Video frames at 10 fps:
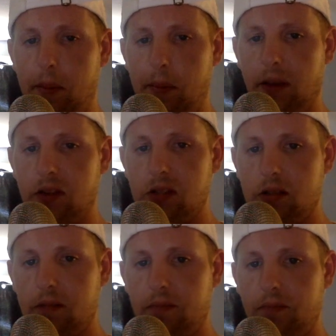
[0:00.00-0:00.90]
best.
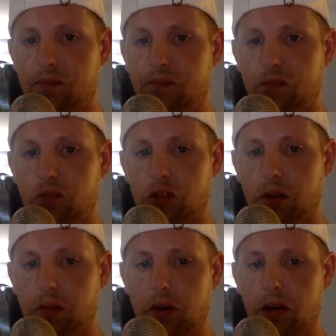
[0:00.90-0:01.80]
I'm trying to
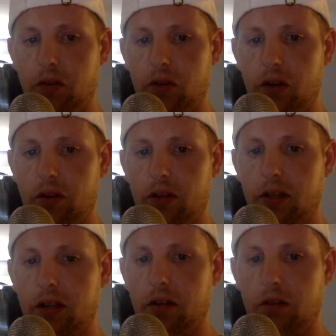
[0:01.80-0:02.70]
put it out there
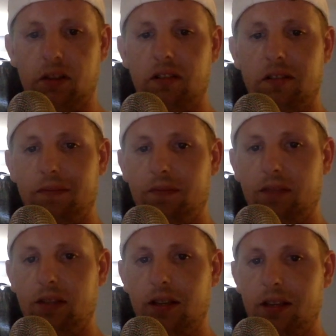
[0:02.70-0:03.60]
and,
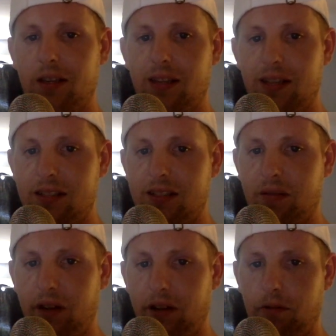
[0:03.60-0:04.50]
get some
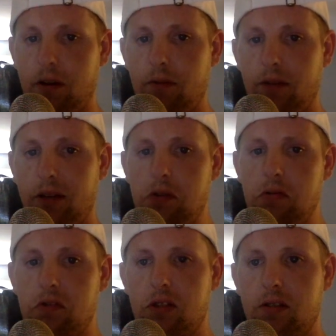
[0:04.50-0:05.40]
kind of right-wing
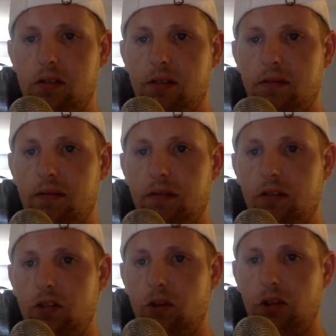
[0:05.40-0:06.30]
news
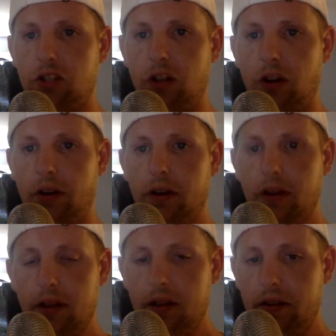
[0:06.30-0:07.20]
source started.
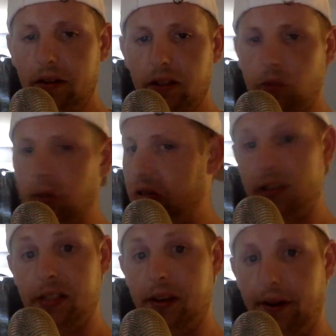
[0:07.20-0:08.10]
Because Windsor
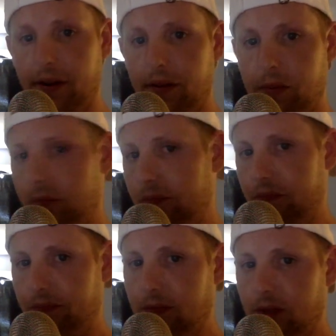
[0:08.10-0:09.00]
has none.
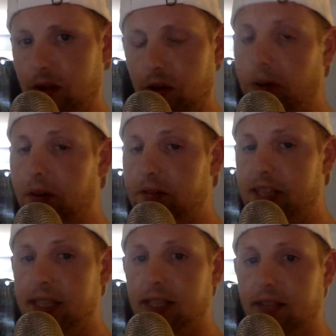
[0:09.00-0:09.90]
We have
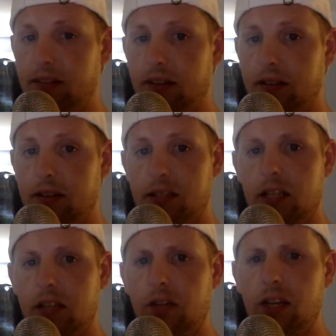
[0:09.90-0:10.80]
CTV,
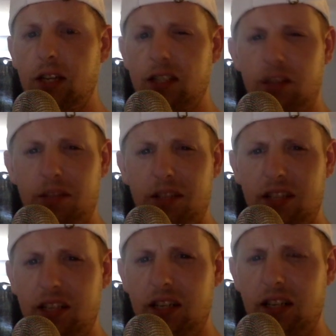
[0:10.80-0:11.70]

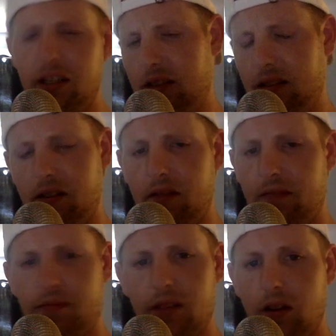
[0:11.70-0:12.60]
CBC, and
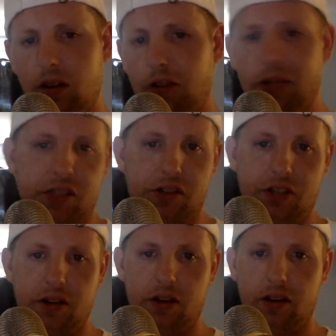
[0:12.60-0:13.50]
the Windsor
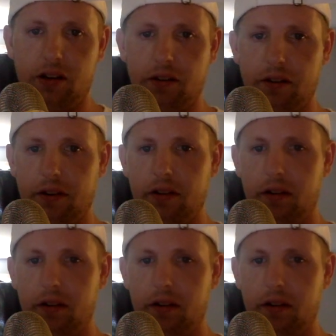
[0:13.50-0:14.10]
Star, and